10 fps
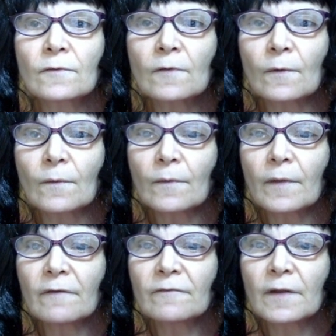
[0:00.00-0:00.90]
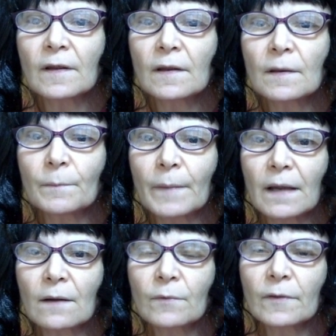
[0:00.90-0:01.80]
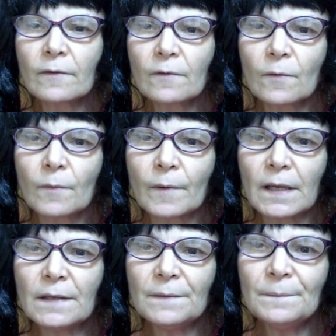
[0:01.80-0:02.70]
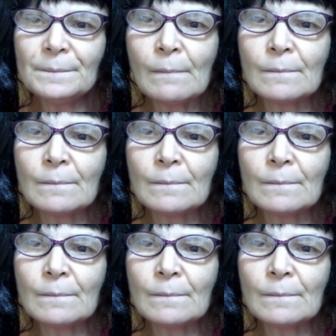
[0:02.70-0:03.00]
So they've taken back with their queen.